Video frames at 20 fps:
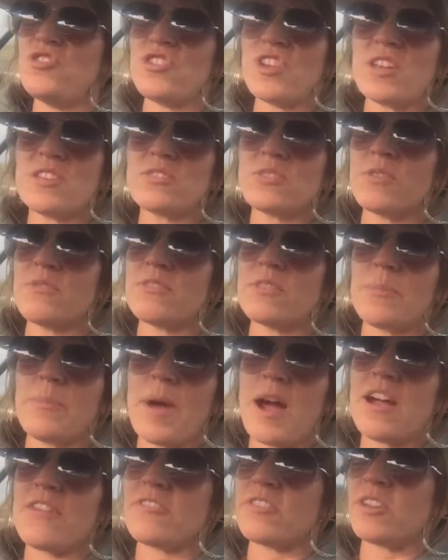just over the
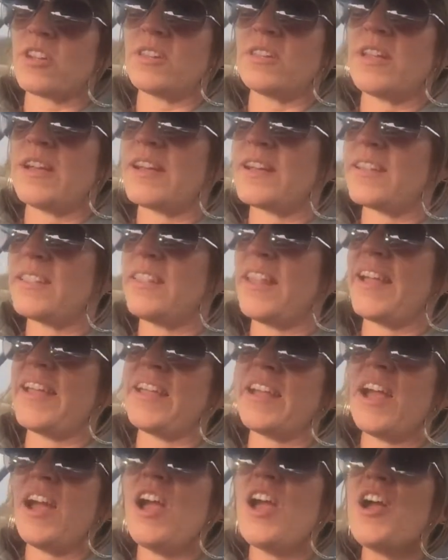poverty line,
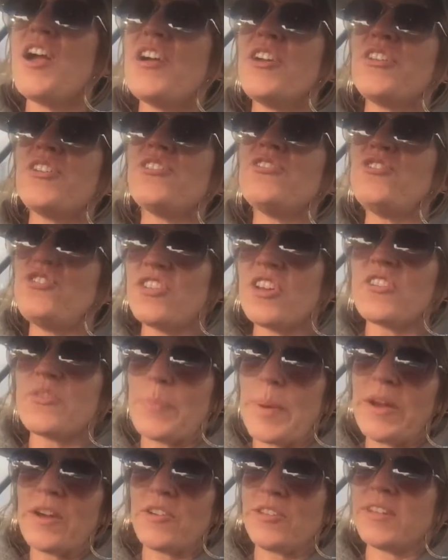like, just
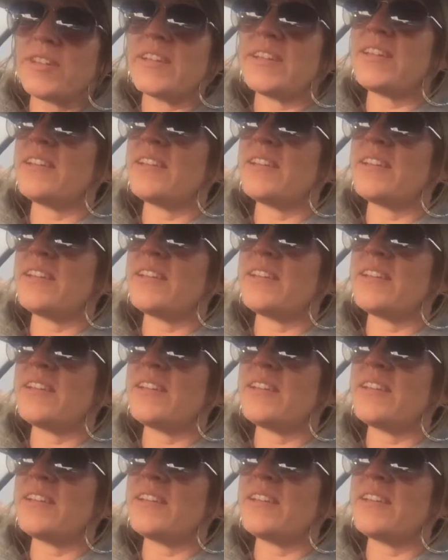barely.